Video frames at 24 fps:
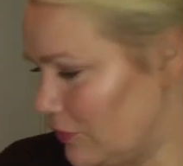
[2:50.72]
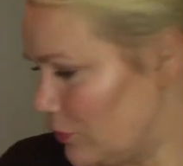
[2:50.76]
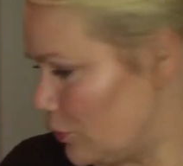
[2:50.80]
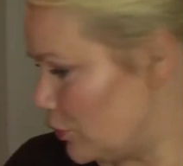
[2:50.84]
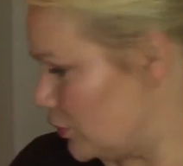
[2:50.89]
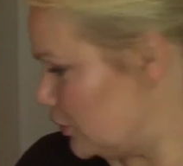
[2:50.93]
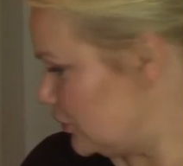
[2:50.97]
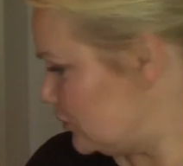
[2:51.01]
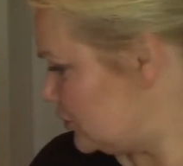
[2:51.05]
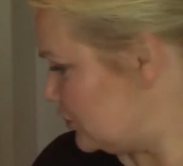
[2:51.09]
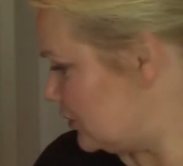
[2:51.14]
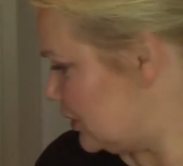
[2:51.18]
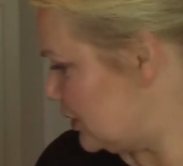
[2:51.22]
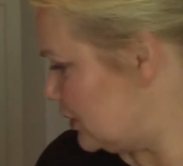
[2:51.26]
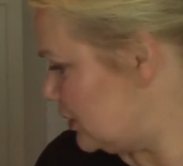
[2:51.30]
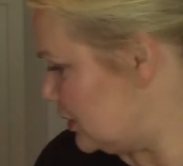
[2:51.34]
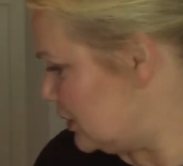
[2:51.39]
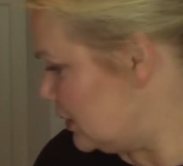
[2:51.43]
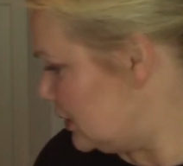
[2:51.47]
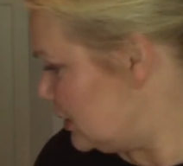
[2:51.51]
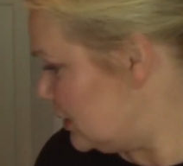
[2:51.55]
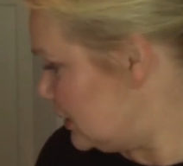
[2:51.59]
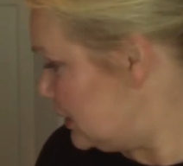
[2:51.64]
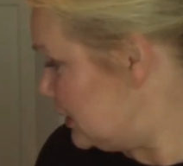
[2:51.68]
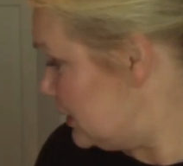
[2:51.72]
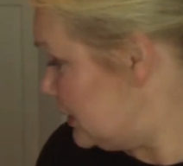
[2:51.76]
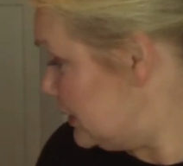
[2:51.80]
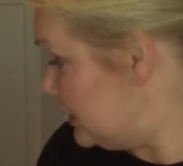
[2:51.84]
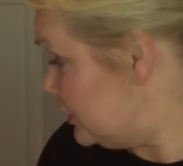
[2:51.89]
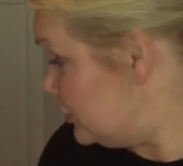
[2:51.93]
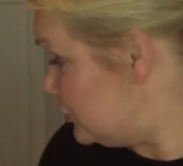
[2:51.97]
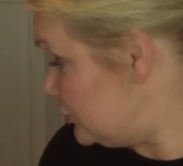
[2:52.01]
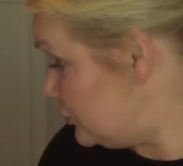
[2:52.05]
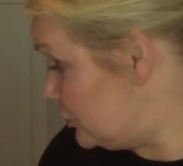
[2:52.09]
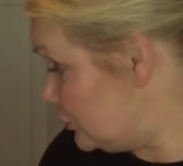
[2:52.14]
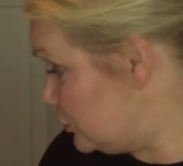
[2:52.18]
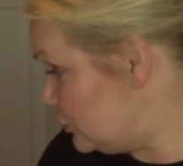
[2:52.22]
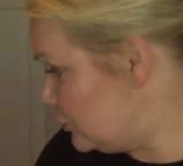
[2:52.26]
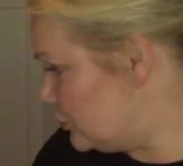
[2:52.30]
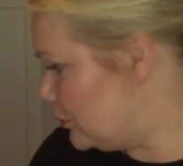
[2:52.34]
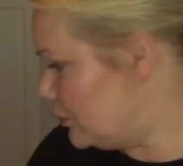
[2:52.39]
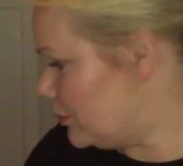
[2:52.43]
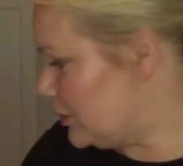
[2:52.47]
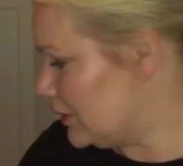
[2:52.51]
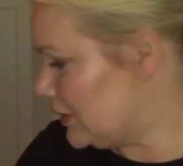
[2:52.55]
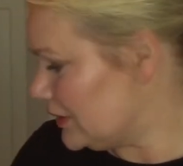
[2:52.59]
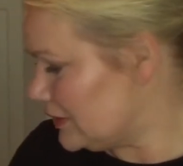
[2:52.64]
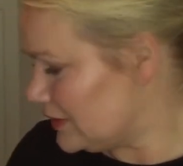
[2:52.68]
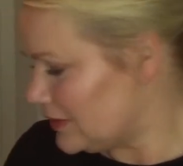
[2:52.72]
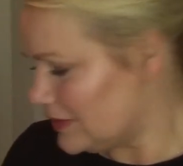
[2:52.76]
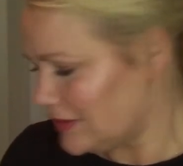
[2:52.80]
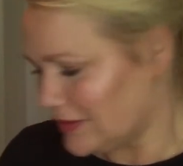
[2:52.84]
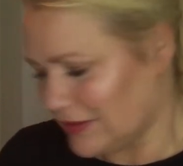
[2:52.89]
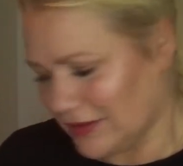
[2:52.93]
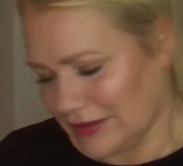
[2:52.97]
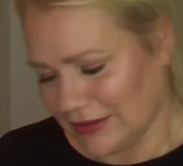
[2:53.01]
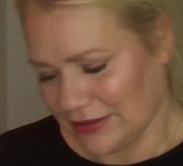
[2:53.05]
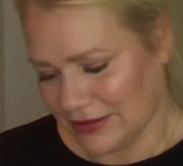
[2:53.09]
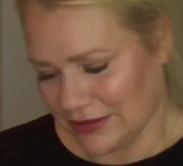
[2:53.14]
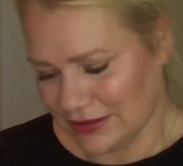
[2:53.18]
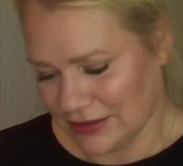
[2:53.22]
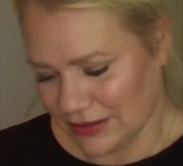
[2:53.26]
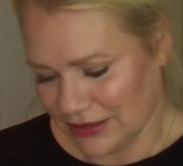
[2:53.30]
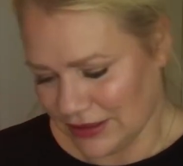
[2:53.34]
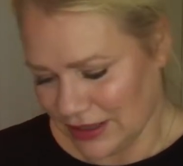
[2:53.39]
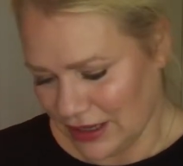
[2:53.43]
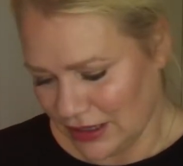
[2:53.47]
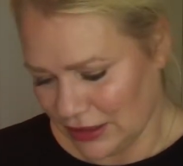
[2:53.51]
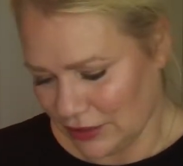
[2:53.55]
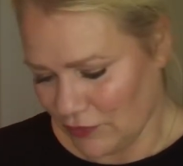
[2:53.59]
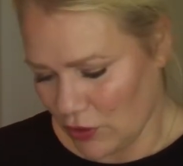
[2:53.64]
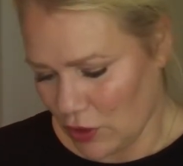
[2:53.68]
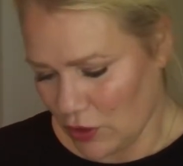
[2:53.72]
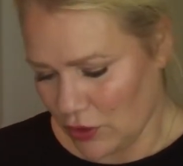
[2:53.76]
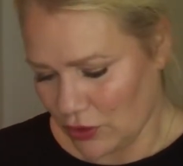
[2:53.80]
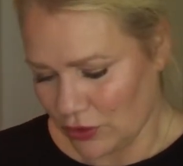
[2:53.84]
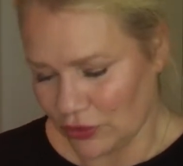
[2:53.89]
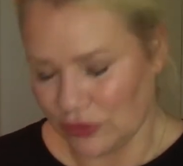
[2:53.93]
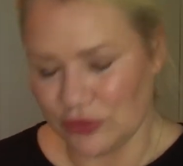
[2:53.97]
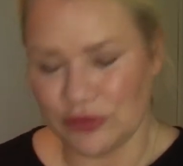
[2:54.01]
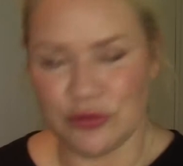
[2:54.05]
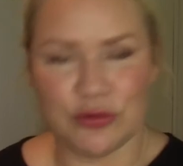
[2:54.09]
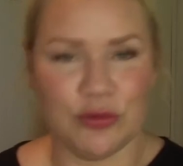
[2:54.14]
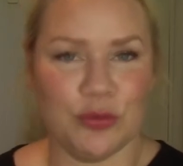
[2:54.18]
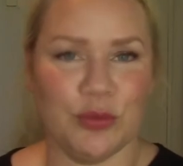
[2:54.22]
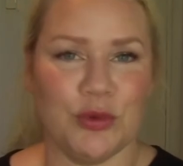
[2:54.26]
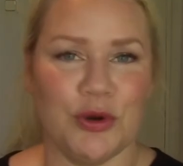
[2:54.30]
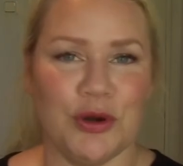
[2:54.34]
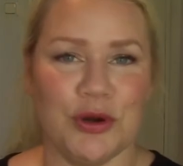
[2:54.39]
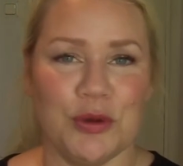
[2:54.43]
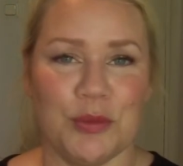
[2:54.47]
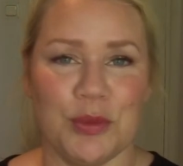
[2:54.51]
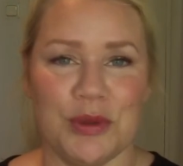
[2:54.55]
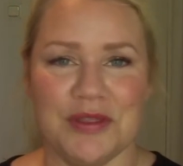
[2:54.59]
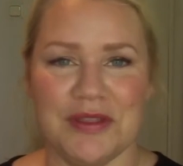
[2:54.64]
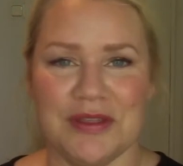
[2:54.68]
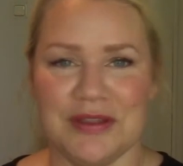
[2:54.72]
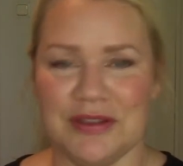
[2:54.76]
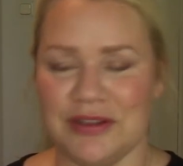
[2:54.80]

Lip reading: course, too, but it's kind of hard to work with